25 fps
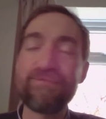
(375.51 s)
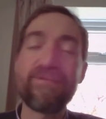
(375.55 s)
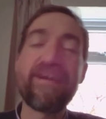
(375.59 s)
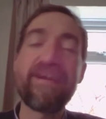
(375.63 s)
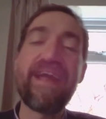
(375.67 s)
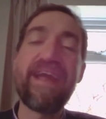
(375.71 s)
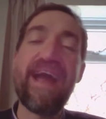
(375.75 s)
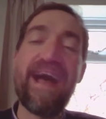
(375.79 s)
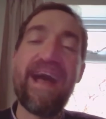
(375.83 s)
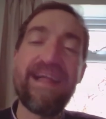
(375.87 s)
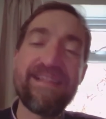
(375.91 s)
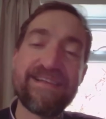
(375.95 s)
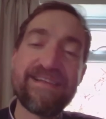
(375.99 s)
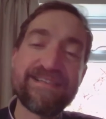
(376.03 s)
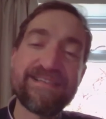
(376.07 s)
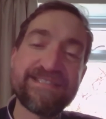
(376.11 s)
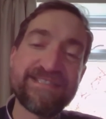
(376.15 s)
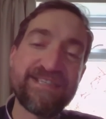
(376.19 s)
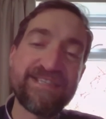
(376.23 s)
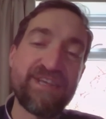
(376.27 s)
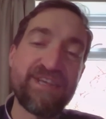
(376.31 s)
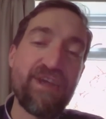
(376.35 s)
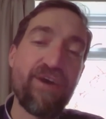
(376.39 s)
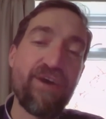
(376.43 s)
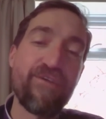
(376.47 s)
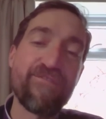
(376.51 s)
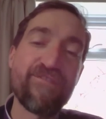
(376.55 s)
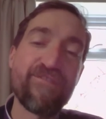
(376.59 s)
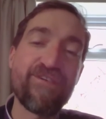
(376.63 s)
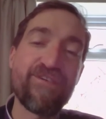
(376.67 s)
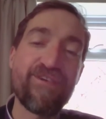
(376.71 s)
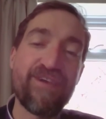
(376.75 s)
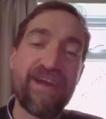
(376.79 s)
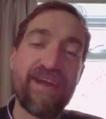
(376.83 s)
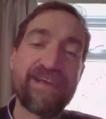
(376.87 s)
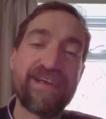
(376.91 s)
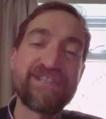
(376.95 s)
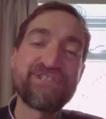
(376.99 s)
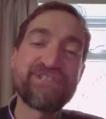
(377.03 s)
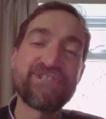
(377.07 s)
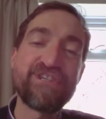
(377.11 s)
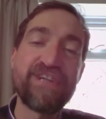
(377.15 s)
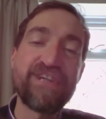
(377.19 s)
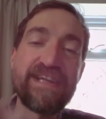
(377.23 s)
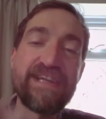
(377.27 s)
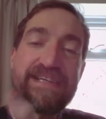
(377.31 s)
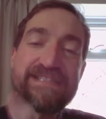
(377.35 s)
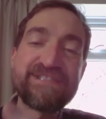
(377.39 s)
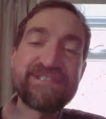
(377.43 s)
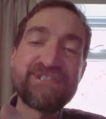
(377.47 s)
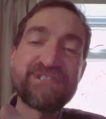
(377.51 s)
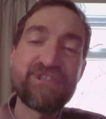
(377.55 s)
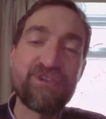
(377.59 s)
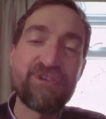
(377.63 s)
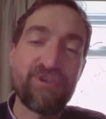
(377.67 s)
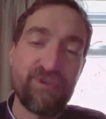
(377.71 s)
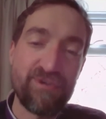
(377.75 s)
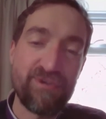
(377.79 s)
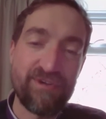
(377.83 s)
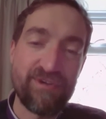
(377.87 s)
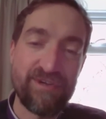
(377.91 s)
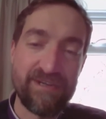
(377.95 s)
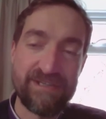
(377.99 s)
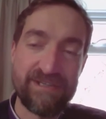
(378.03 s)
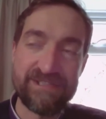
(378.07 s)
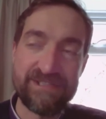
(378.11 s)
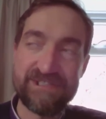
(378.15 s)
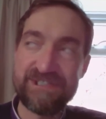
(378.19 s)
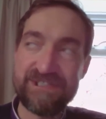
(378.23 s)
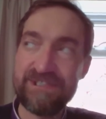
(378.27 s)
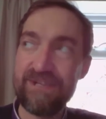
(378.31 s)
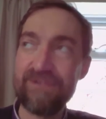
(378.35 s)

reality of creation is goodness.